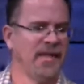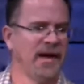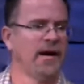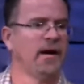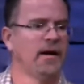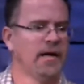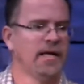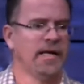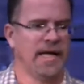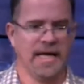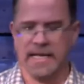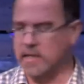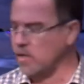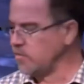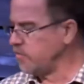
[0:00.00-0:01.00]
there, and
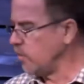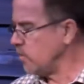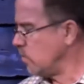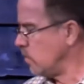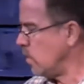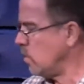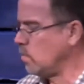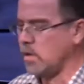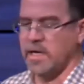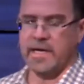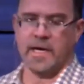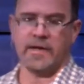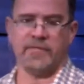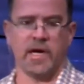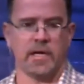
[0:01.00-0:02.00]
he looks. Whoa, hey,
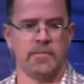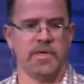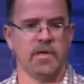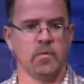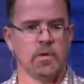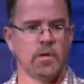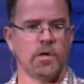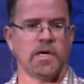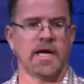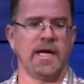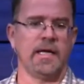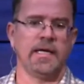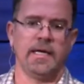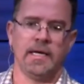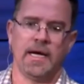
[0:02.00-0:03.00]
I've got to be at work.
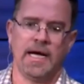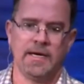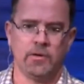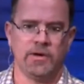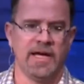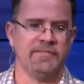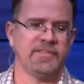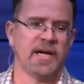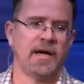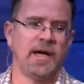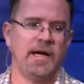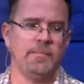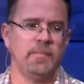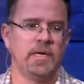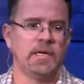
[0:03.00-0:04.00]
I don't have
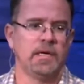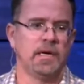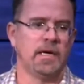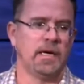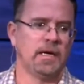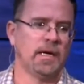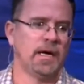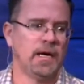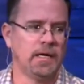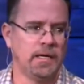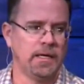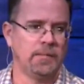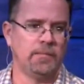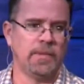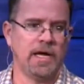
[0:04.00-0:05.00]
time.
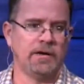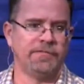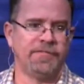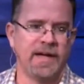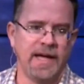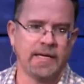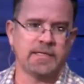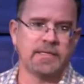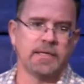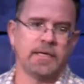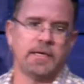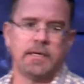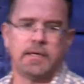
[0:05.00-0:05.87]
Matter of fact,